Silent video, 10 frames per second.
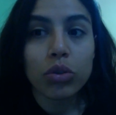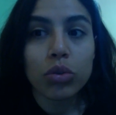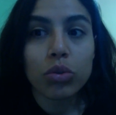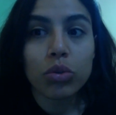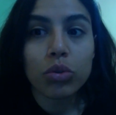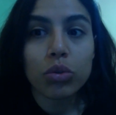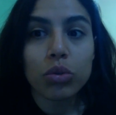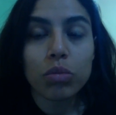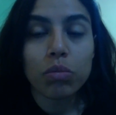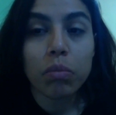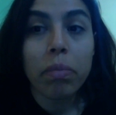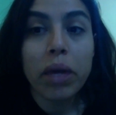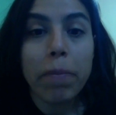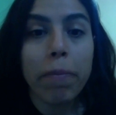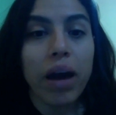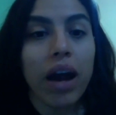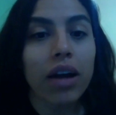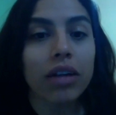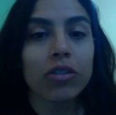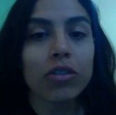to be
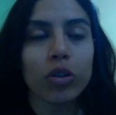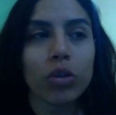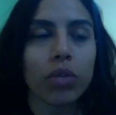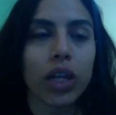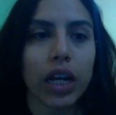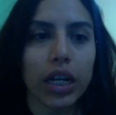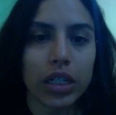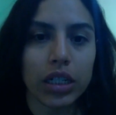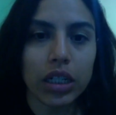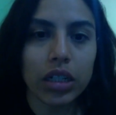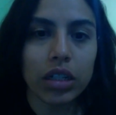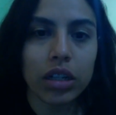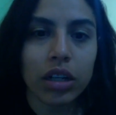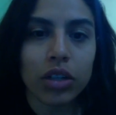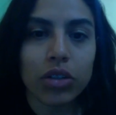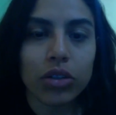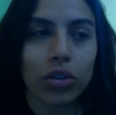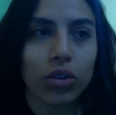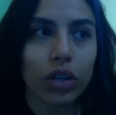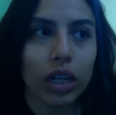part of the learning.
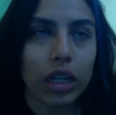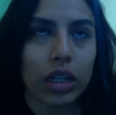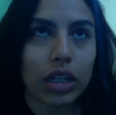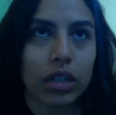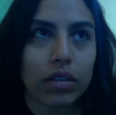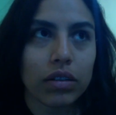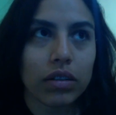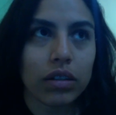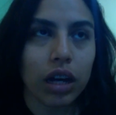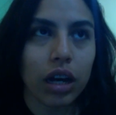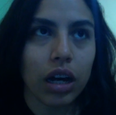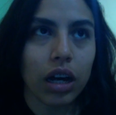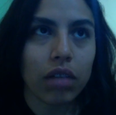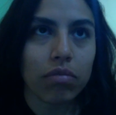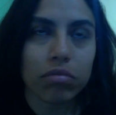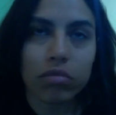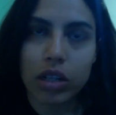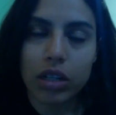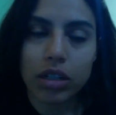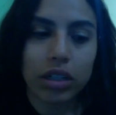So it is
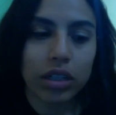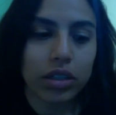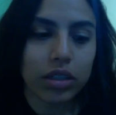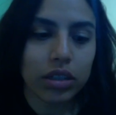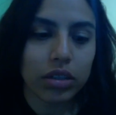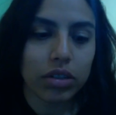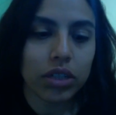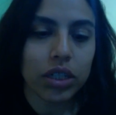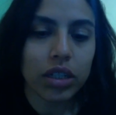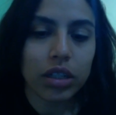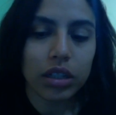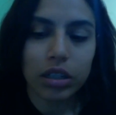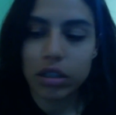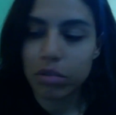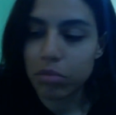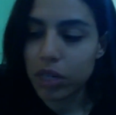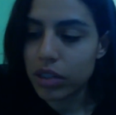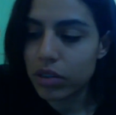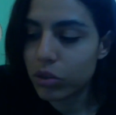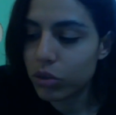learning centered in my
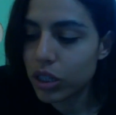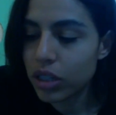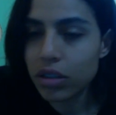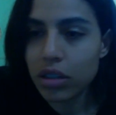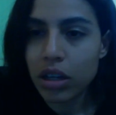students.